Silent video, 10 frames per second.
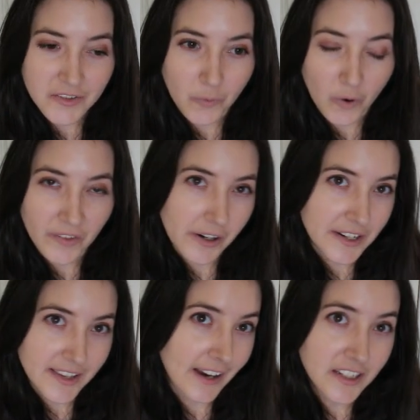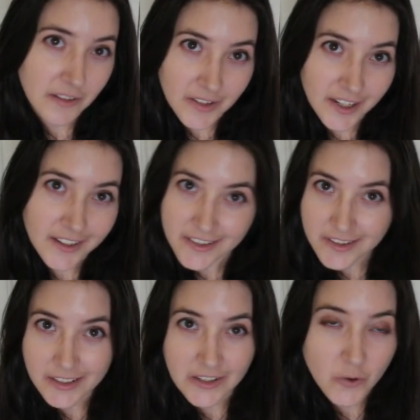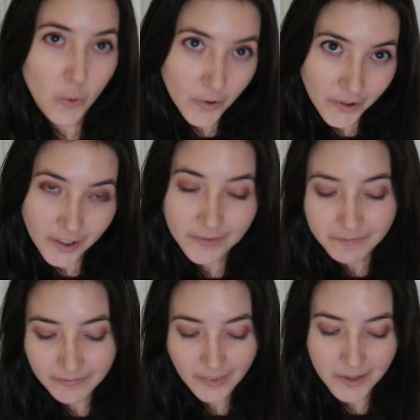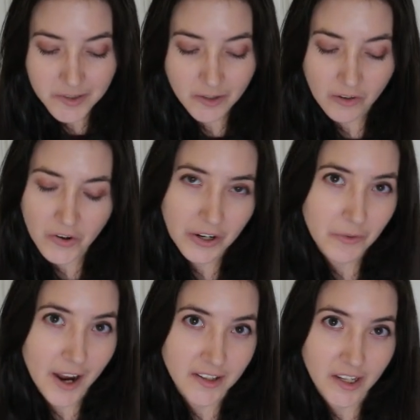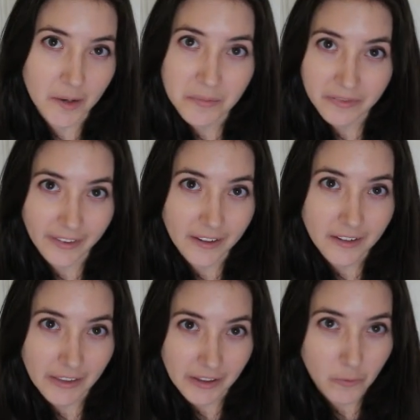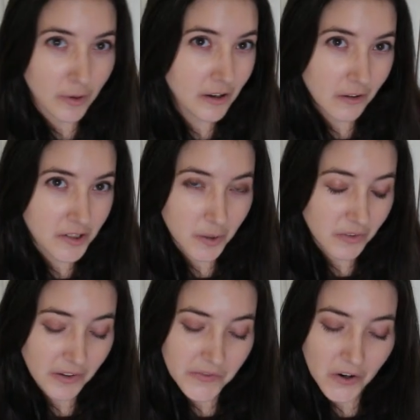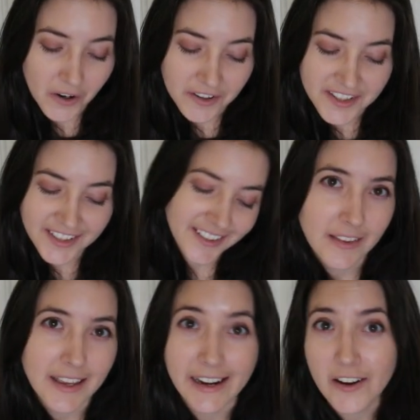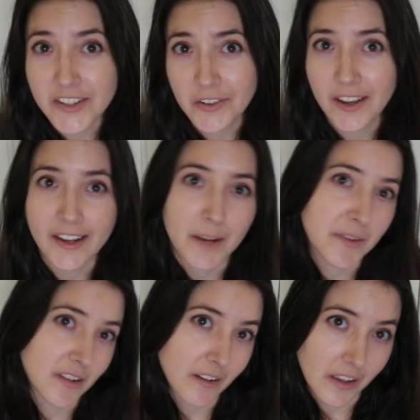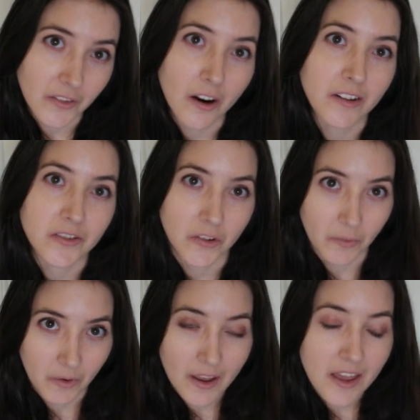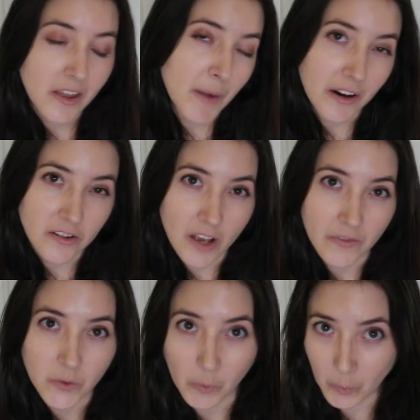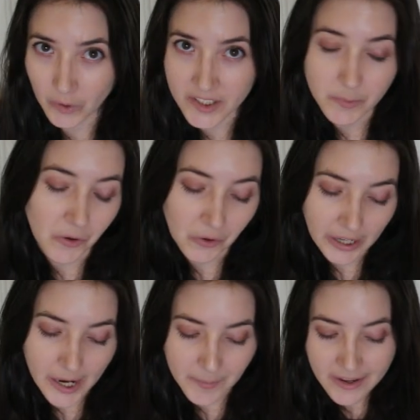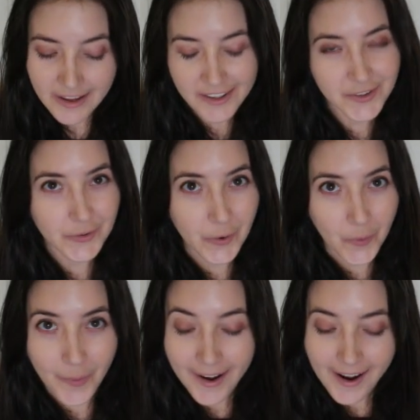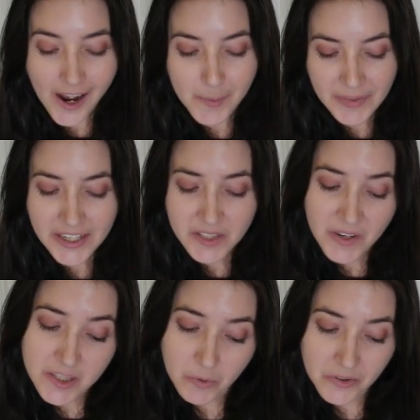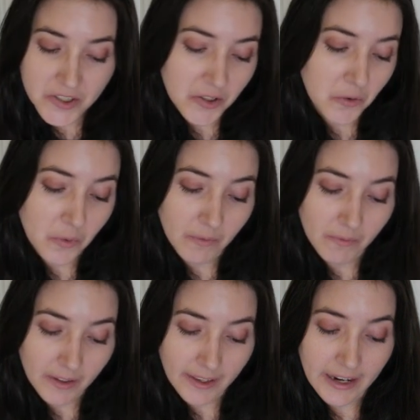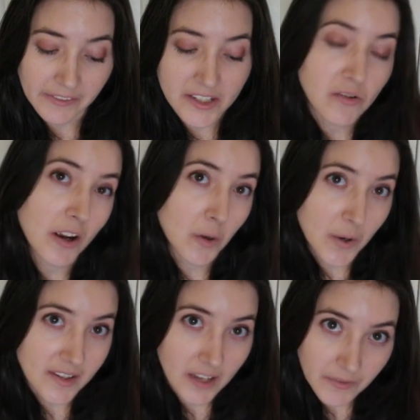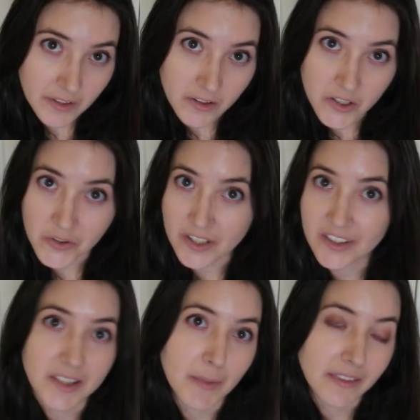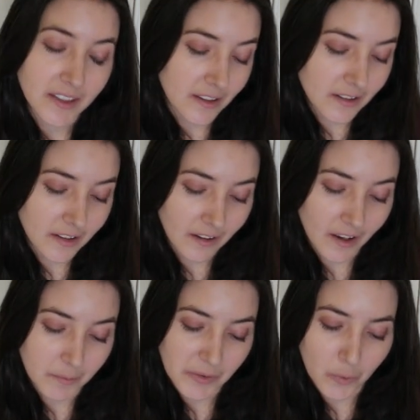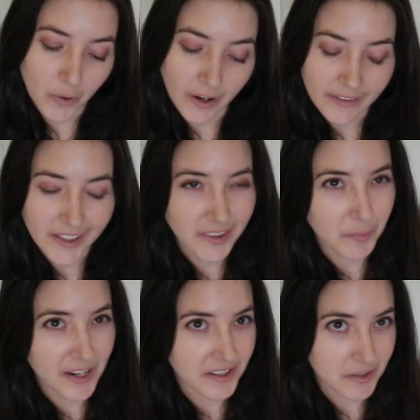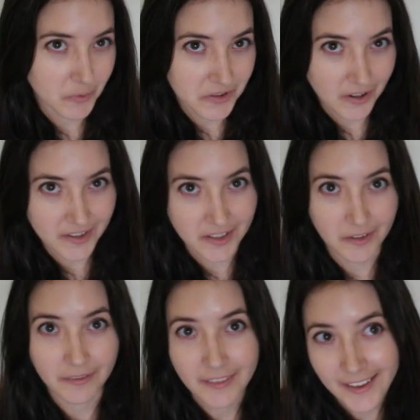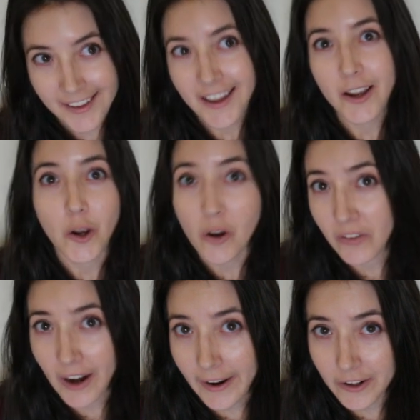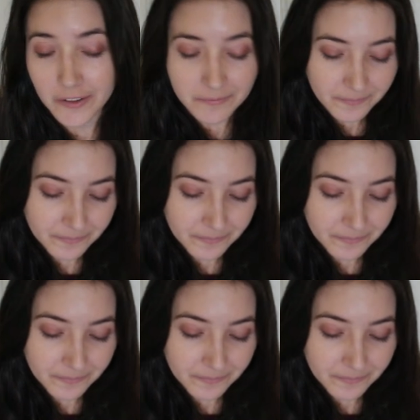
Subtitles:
for various activities each quarter. And so I've already racked up like I think $40 worth of gift cards. And I also get Amazon gift cards through the Microsoft Rewards program. So I think it's feasible to get at least Dragon Quest VII using this method before I think the prices will start to go even higher.